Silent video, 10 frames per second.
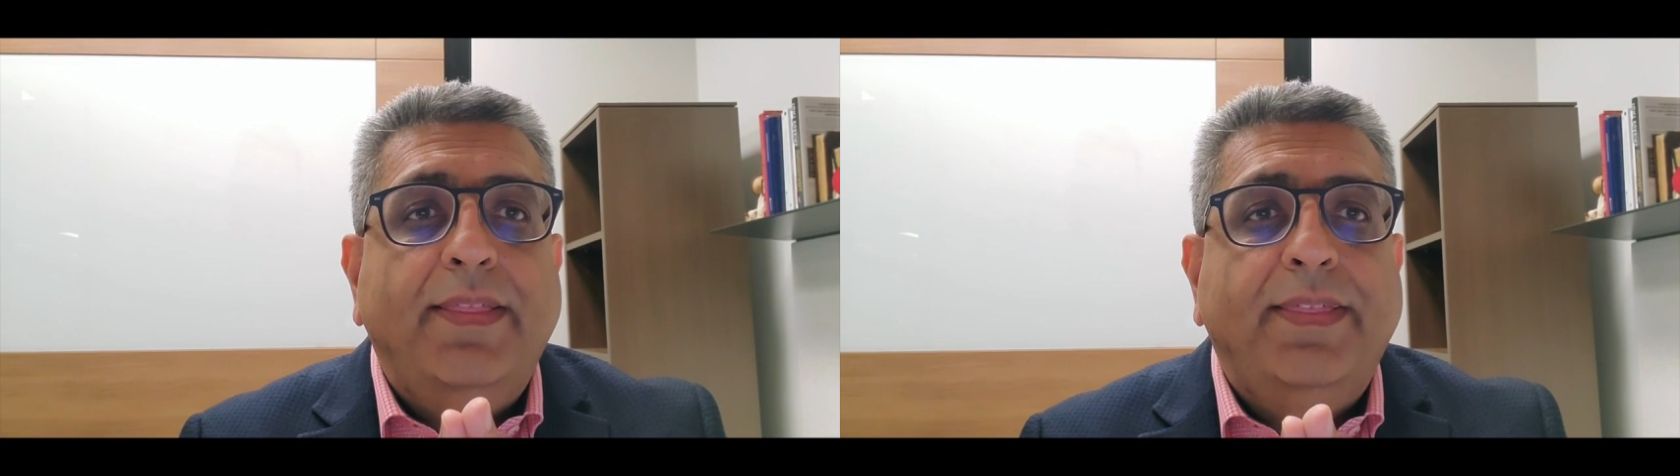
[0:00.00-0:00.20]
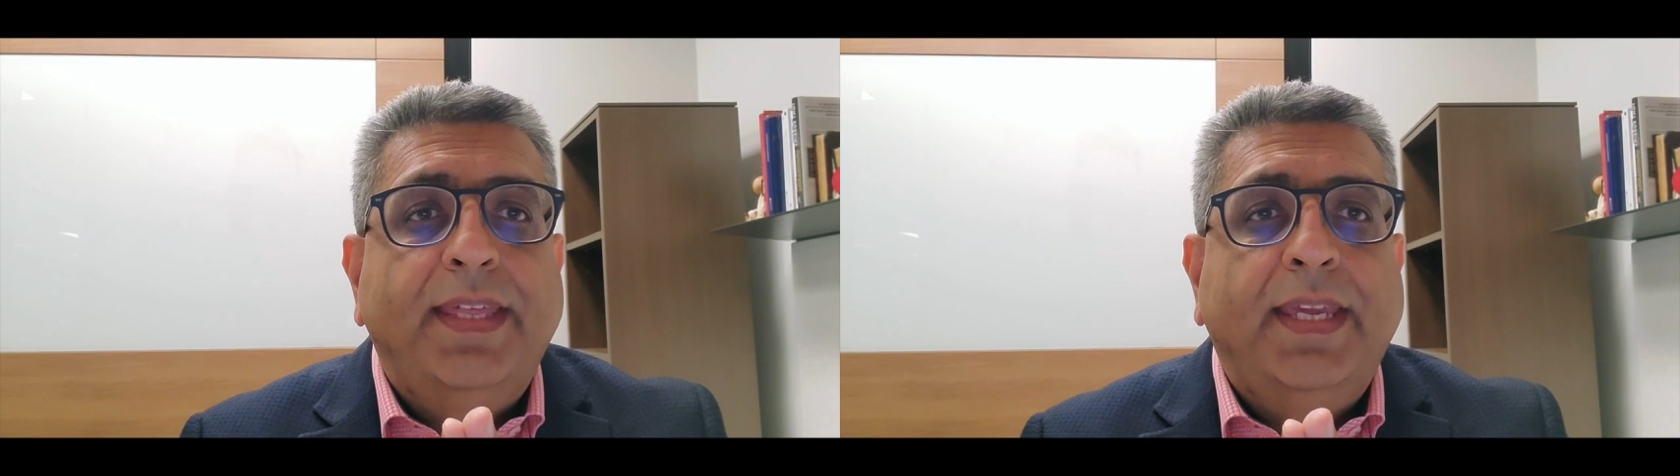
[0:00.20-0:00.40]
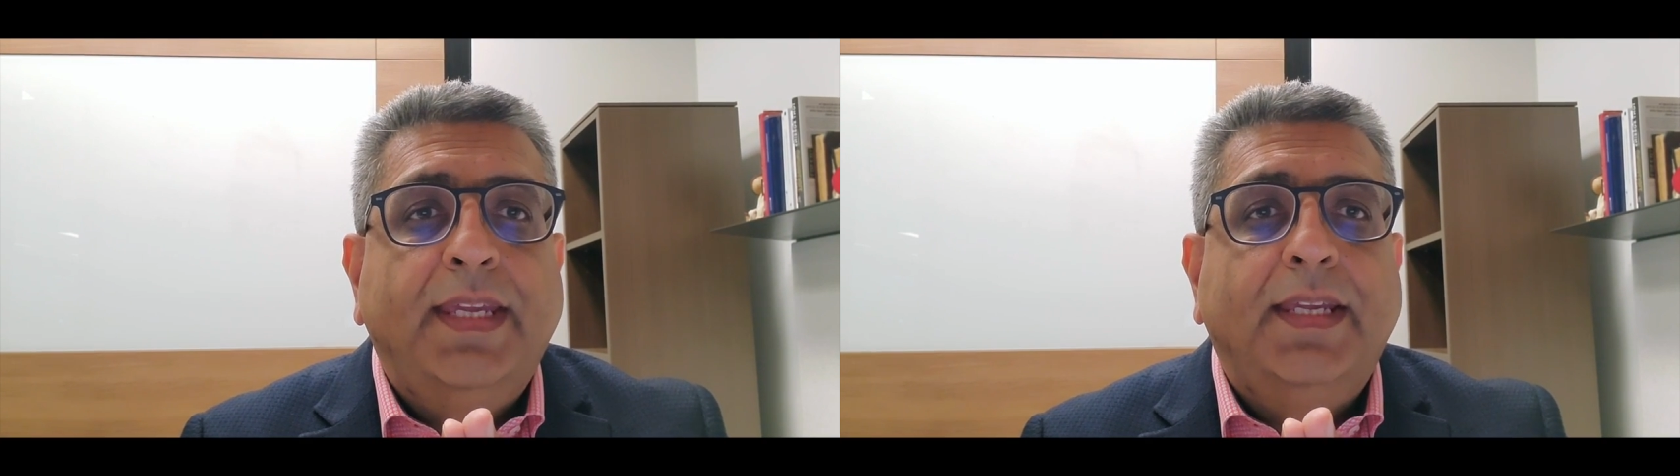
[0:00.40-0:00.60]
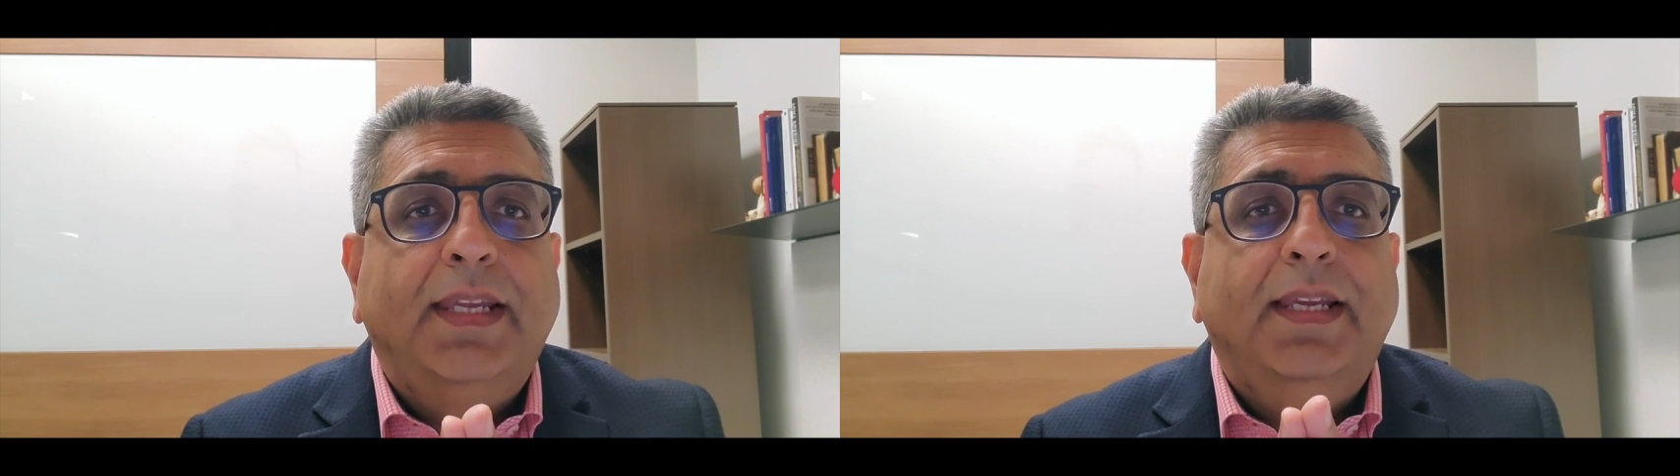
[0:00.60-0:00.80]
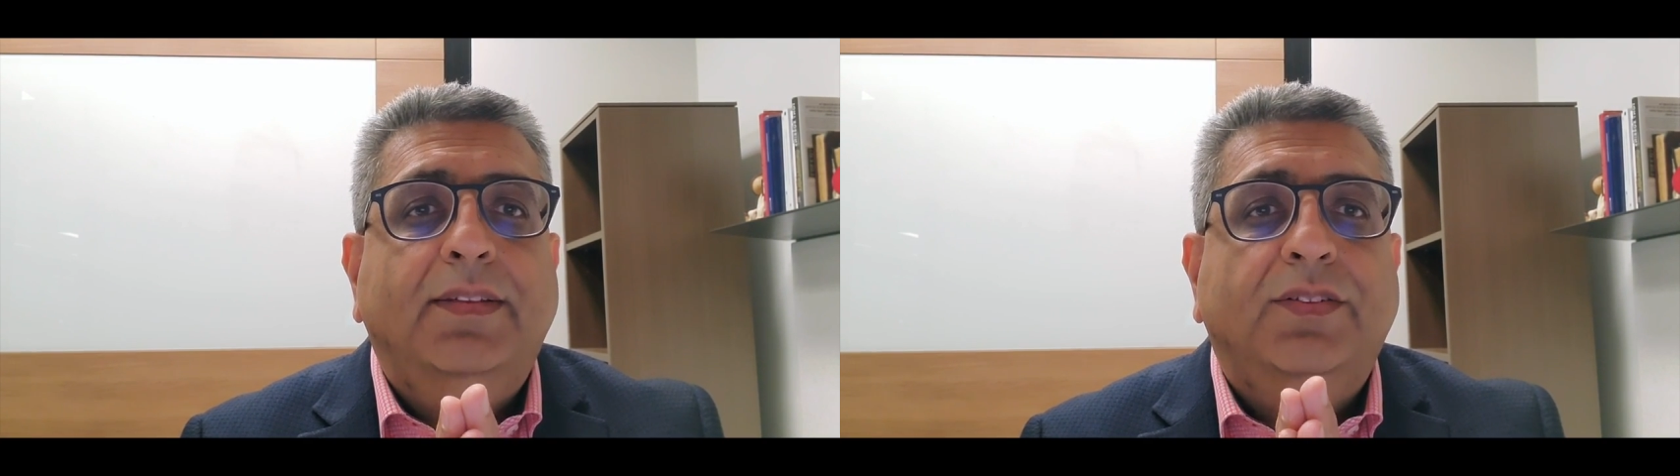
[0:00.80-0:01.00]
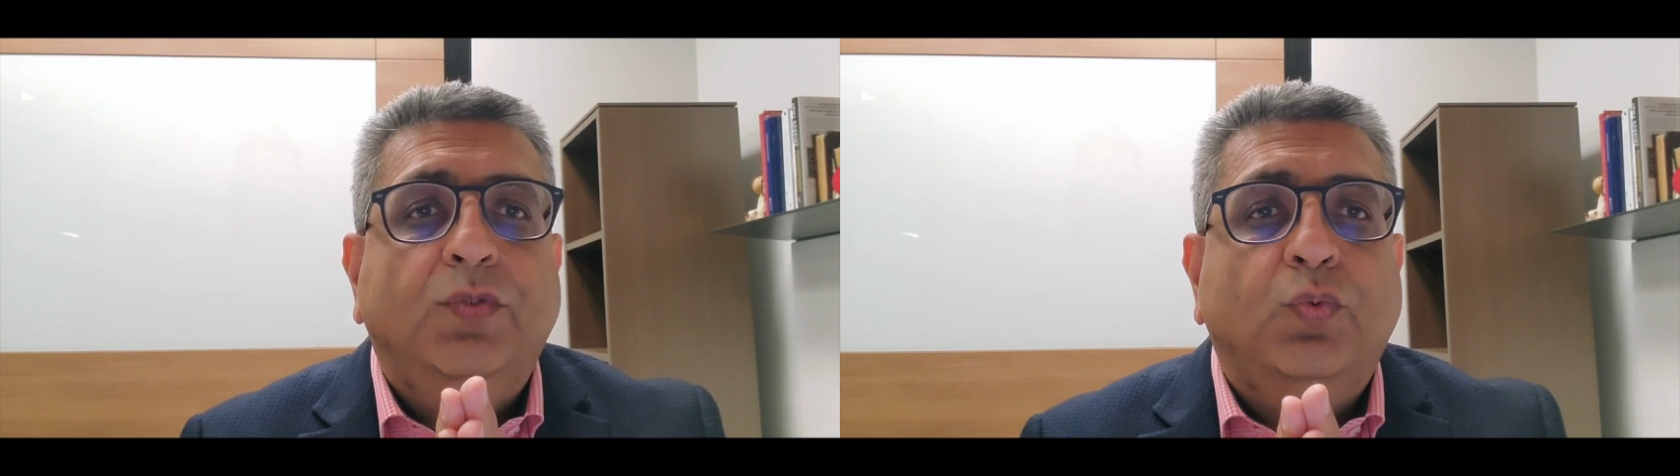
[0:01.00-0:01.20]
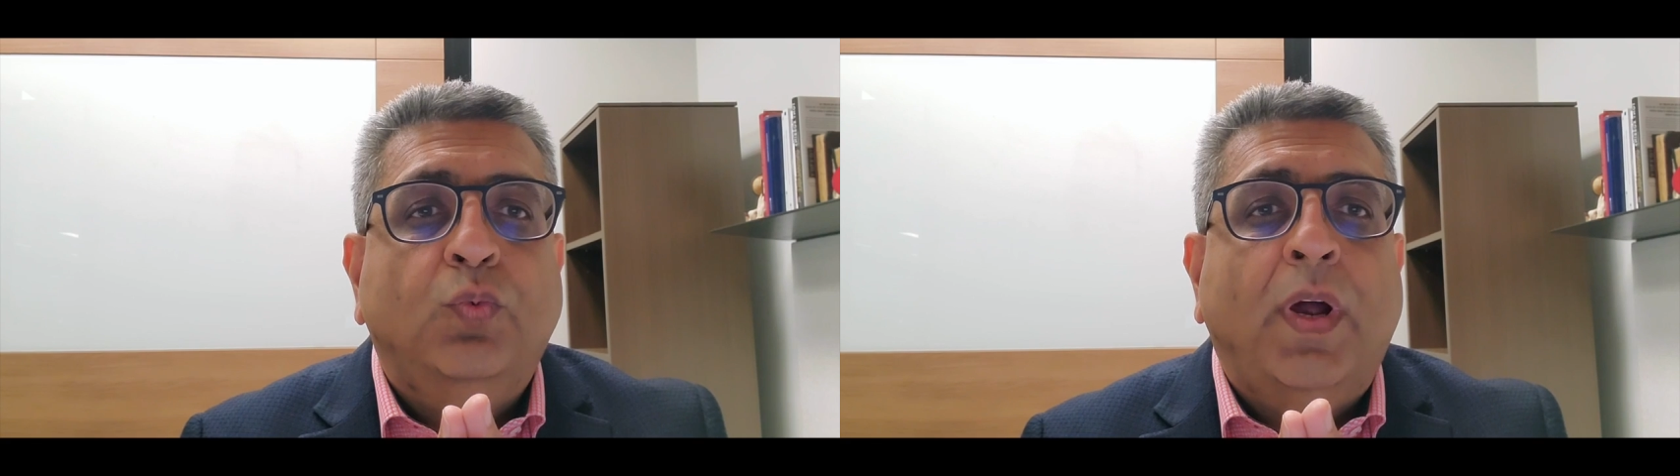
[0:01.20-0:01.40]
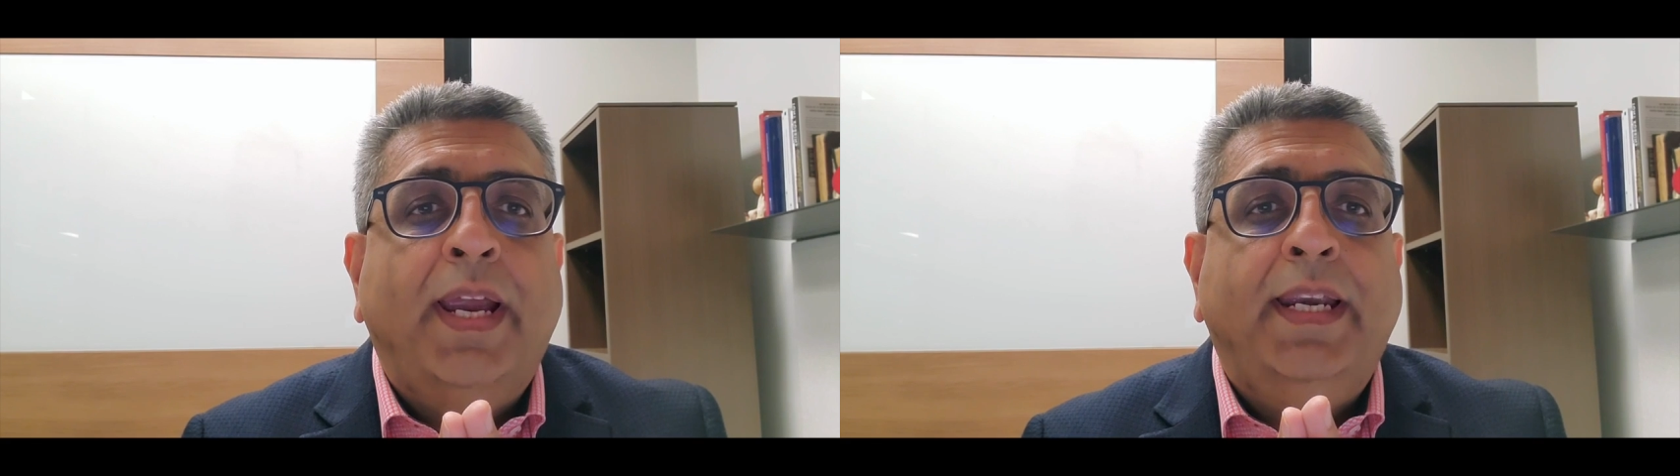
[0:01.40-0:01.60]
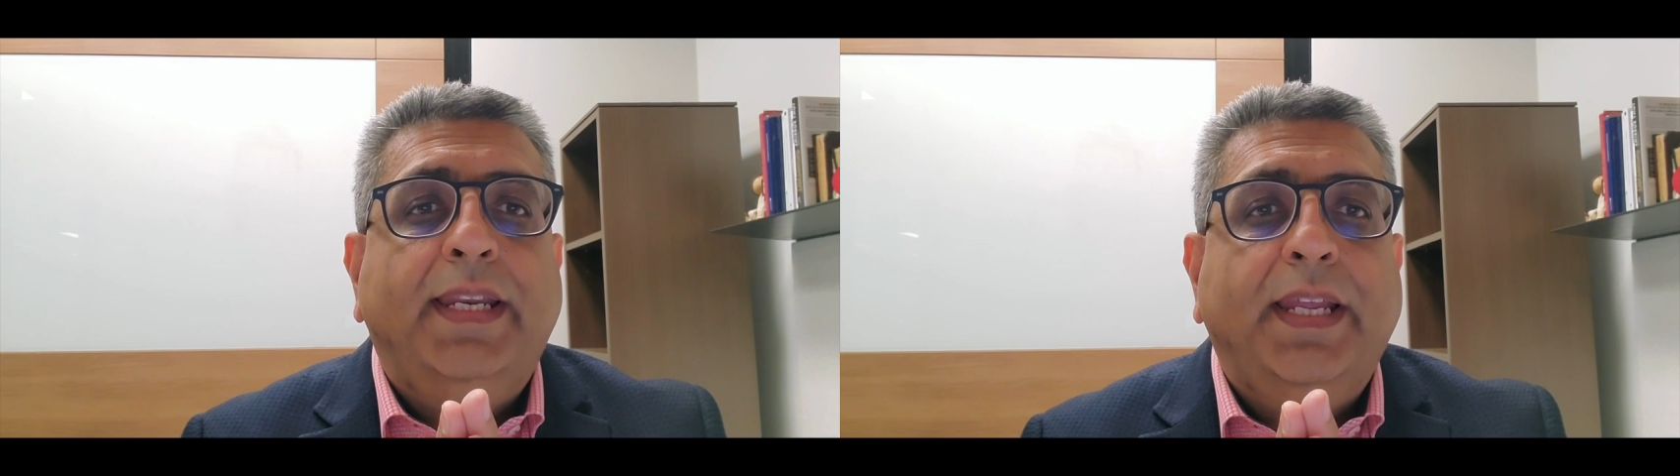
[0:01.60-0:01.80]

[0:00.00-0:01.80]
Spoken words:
thing is to write